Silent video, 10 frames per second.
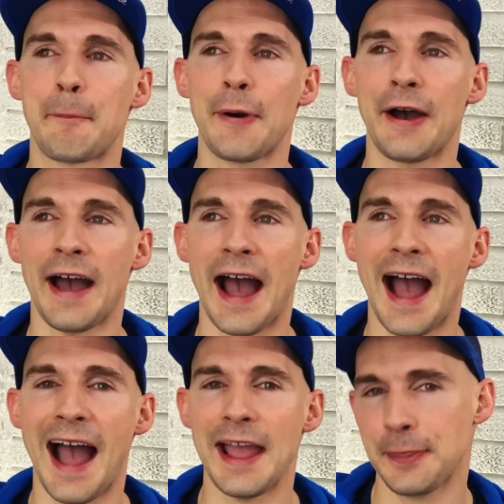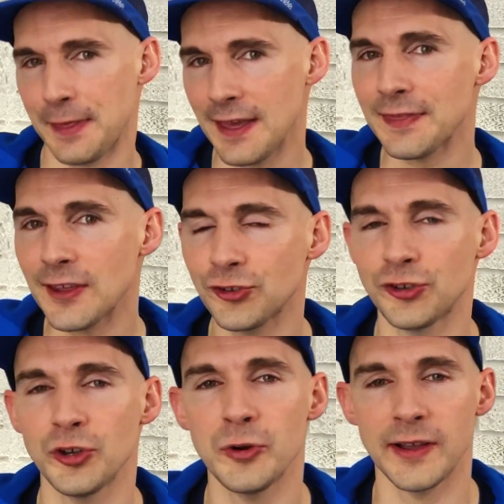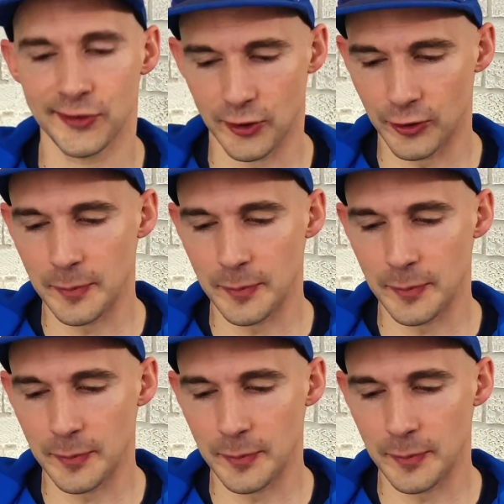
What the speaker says: but I think this shoe is going to